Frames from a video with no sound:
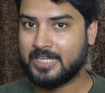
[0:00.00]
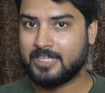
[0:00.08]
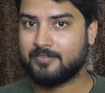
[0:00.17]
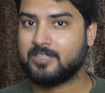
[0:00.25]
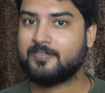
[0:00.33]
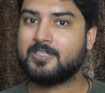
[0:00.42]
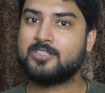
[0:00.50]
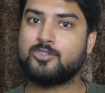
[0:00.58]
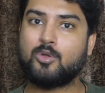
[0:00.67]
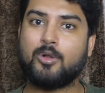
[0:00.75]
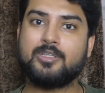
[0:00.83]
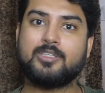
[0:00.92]
even if it is
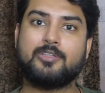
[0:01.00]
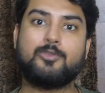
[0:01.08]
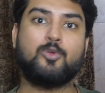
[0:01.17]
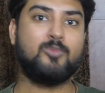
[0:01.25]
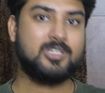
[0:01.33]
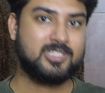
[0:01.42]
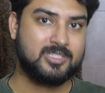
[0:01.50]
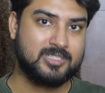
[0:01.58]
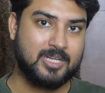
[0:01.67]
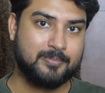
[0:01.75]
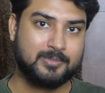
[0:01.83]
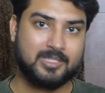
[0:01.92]
not too much in
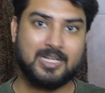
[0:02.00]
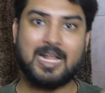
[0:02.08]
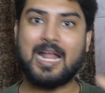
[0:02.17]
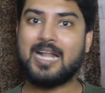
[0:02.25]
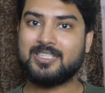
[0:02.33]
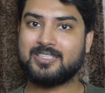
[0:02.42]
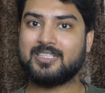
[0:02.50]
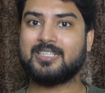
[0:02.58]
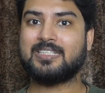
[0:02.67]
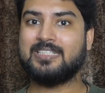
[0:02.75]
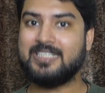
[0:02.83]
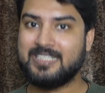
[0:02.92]
depth at
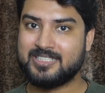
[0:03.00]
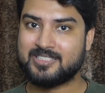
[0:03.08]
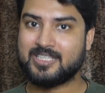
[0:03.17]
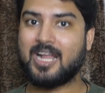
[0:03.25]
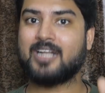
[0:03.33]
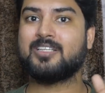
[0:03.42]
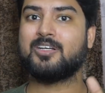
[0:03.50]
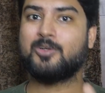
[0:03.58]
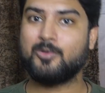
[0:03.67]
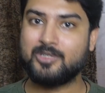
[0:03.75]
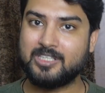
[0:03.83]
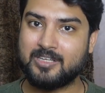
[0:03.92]
least at a
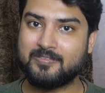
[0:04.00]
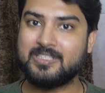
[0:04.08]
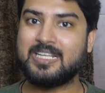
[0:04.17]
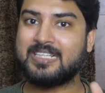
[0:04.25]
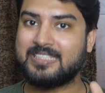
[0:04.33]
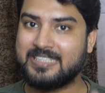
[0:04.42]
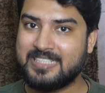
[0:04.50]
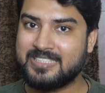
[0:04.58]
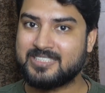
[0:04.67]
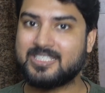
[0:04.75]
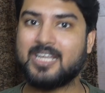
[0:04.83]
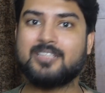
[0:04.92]
good level, at
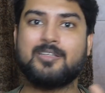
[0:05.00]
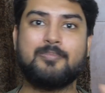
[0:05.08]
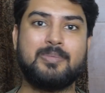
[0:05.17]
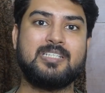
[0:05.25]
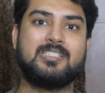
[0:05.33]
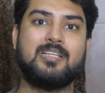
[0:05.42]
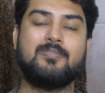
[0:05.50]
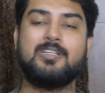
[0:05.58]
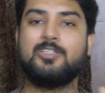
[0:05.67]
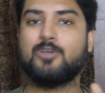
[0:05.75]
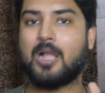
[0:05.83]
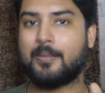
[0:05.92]
least at the base level,
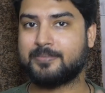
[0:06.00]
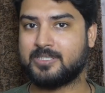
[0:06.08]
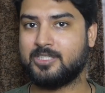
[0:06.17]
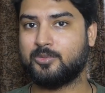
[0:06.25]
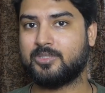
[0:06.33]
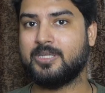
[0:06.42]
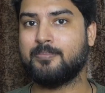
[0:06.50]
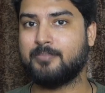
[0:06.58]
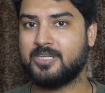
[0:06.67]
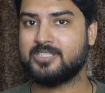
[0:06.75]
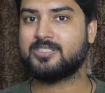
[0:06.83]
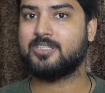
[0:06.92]
you absolutely
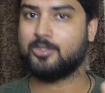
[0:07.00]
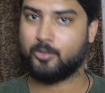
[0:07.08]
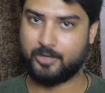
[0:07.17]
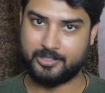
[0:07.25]
must know